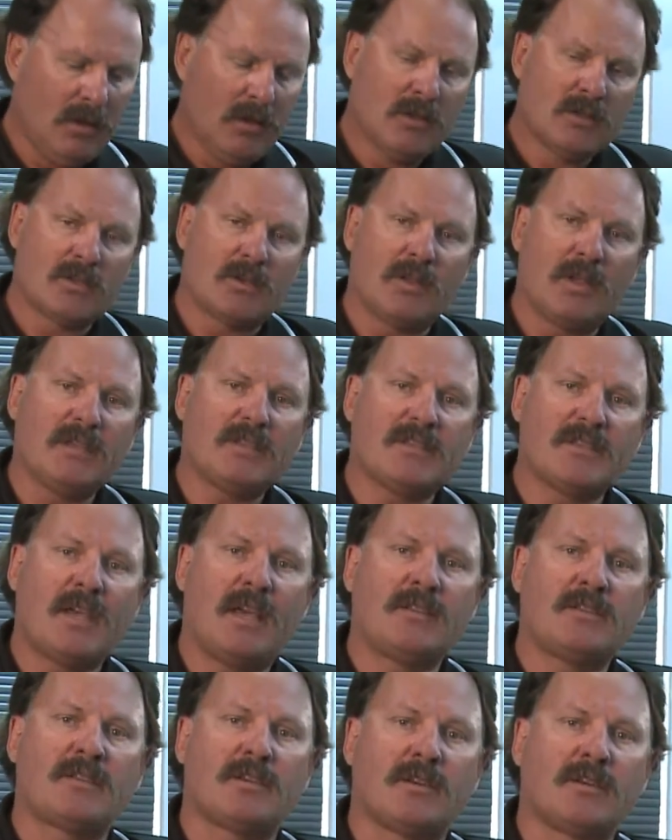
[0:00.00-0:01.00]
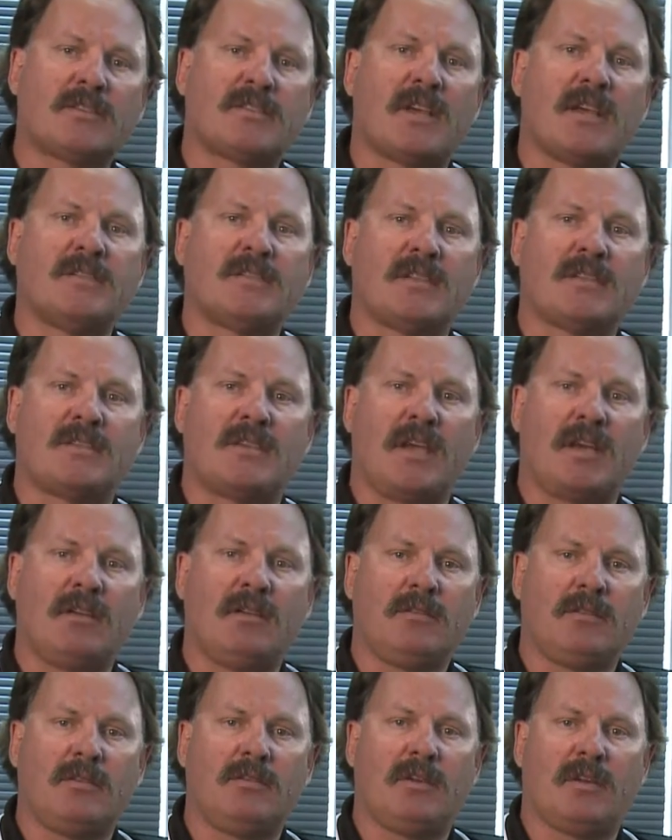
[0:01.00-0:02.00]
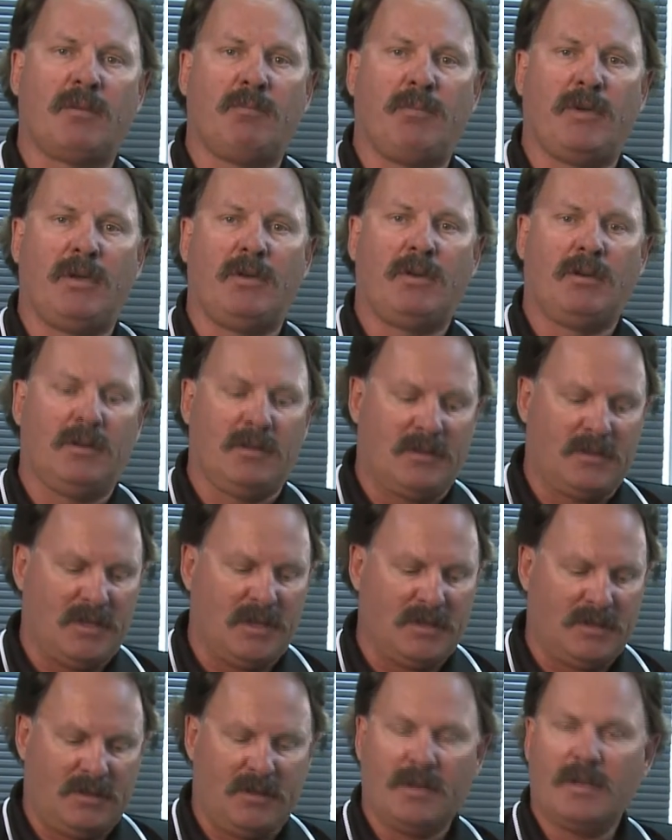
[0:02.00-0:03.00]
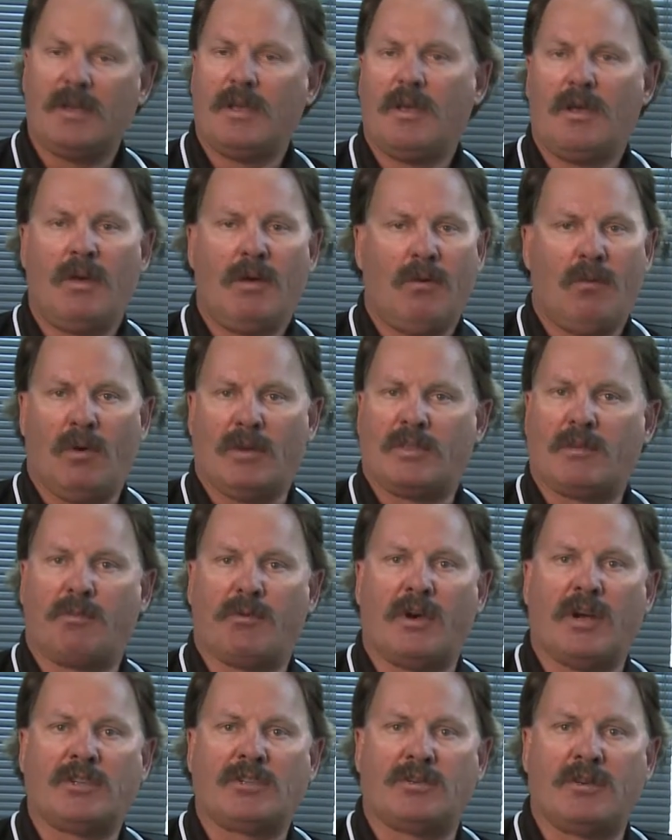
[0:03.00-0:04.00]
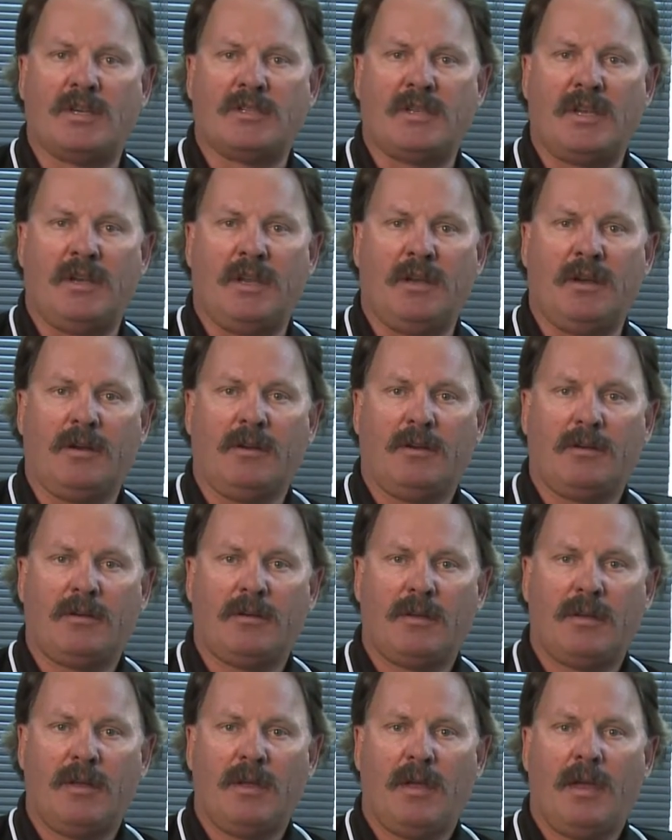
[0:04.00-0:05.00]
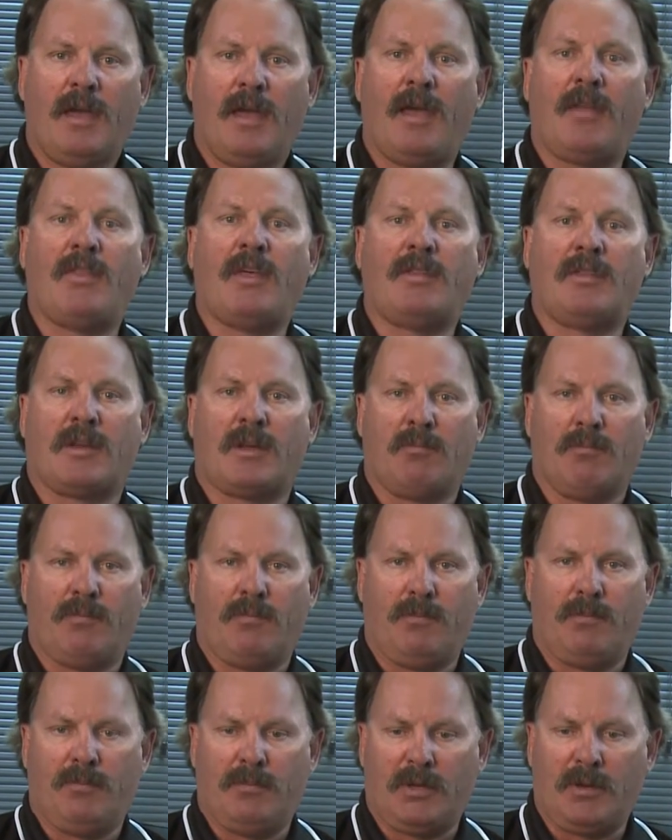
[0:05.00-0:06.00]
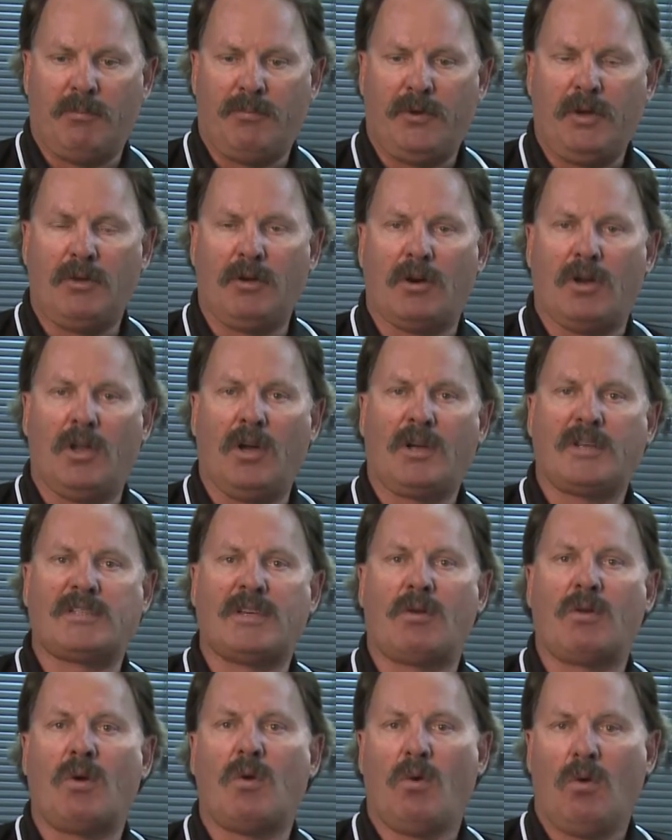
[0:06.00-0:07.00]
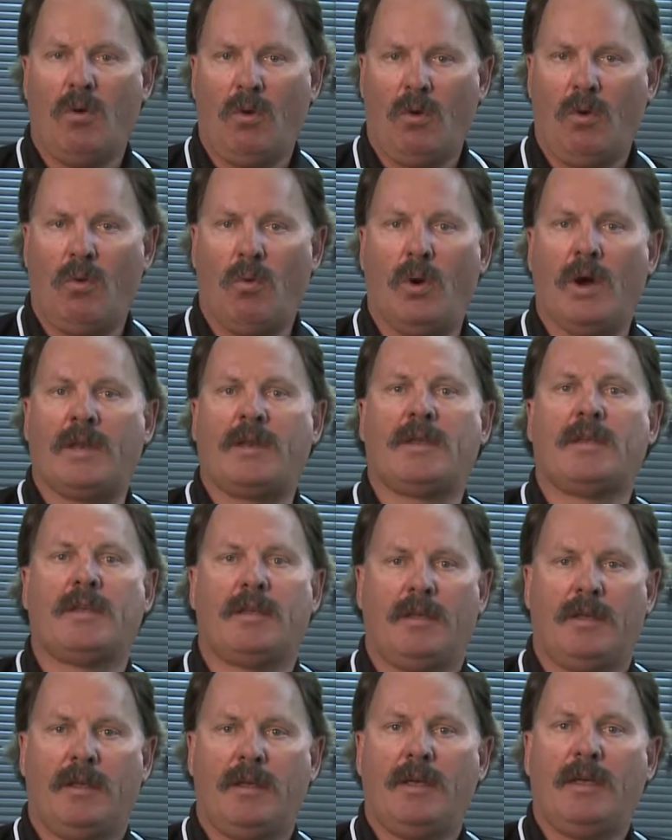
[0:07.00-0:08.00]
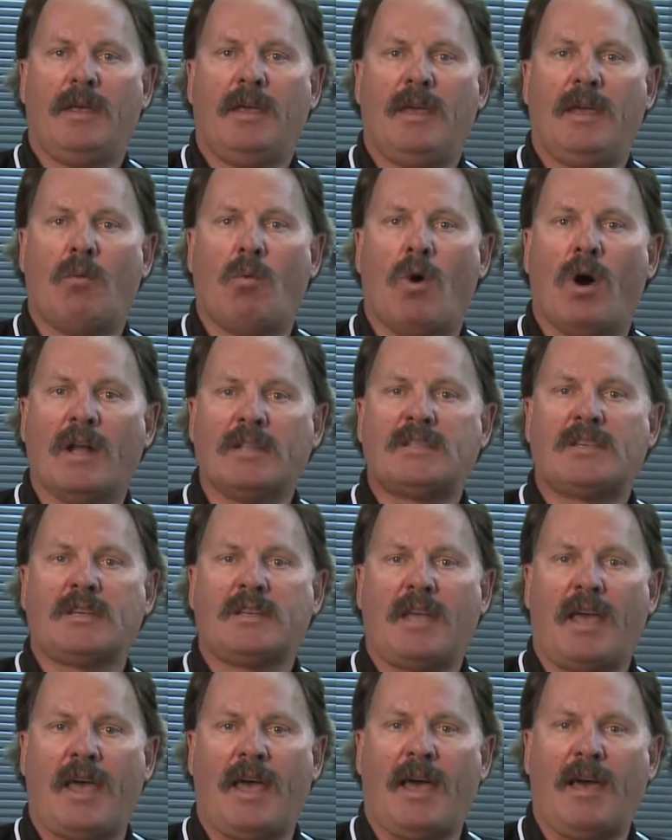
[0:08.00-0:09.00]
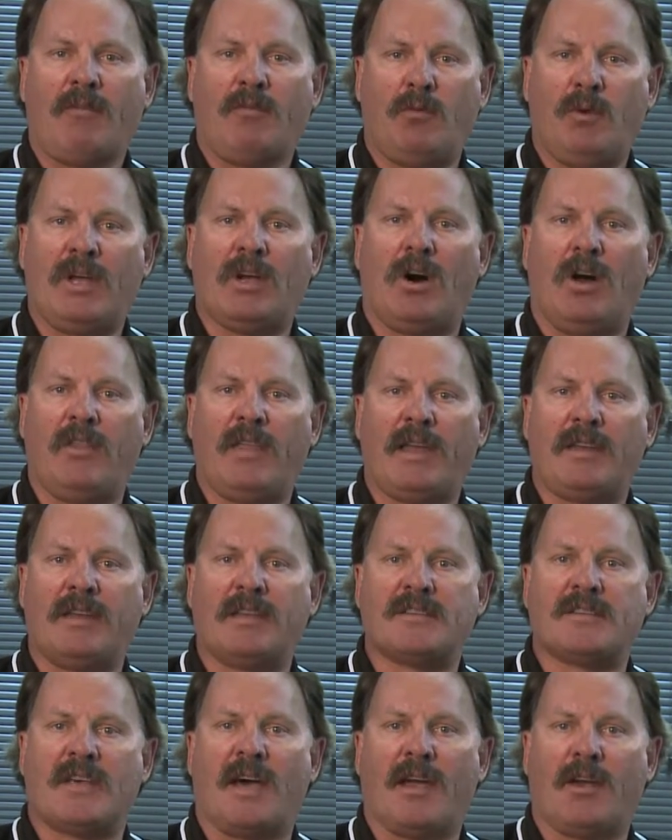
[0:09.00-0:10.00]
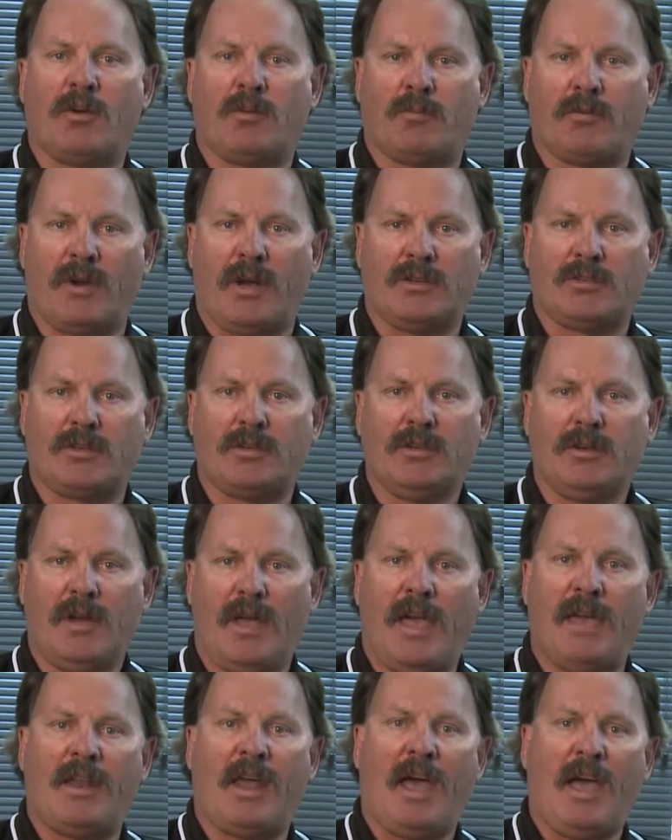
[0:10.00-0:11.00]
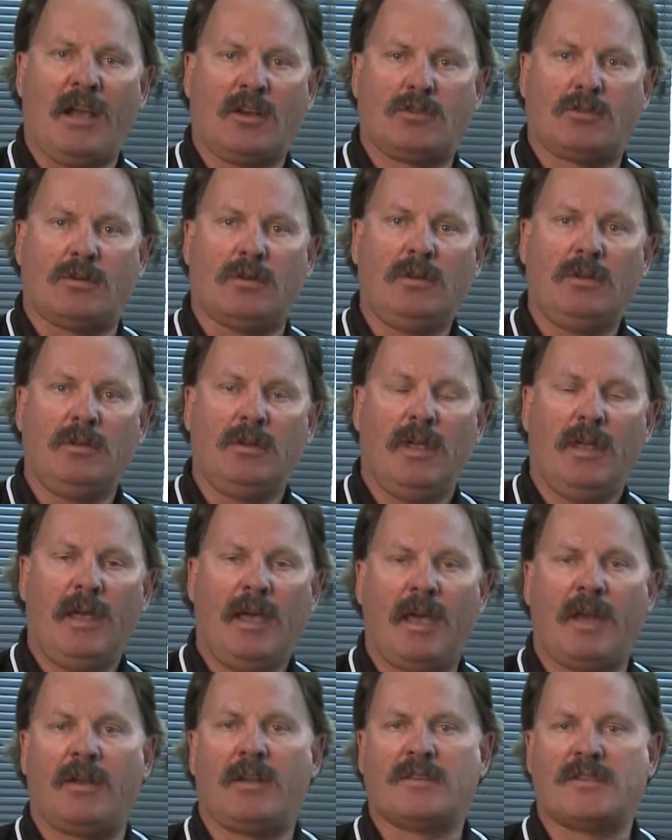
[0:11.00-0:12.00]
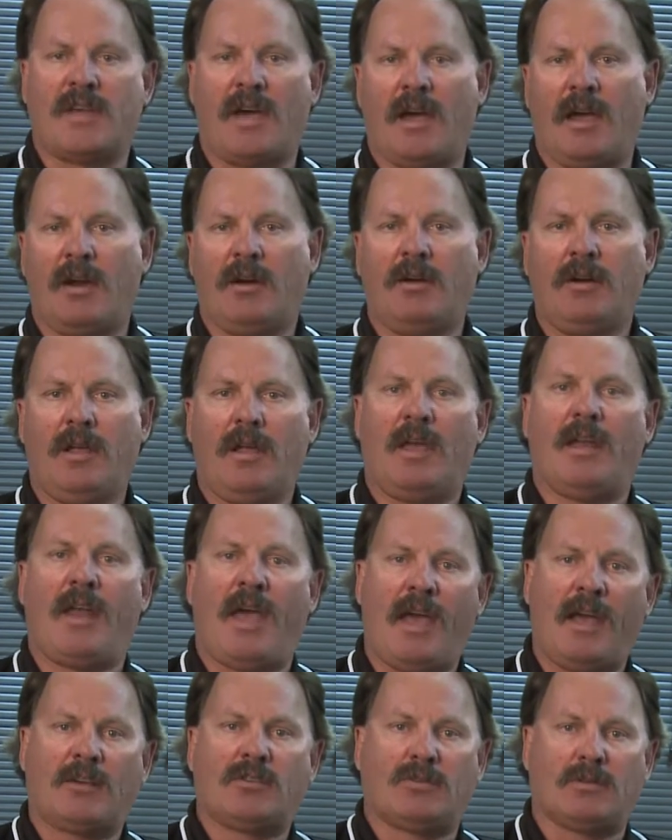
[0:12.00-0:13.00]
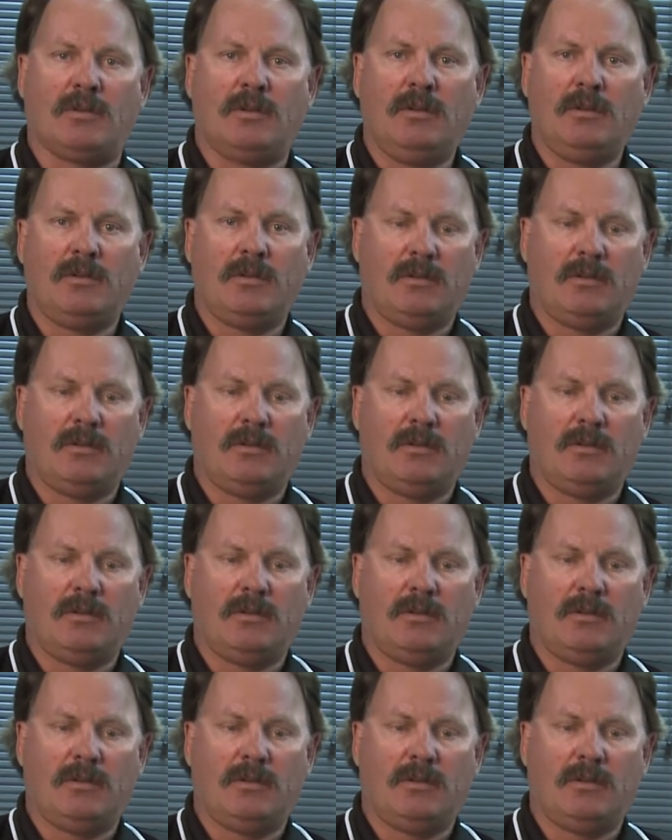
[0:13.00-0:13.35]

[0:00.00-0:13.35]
So this sensor sends a signal to the computer and says what the pressure is in here. And then the computer looks at what it wants it to have. We call that desired pressure and actual, and desired and actual.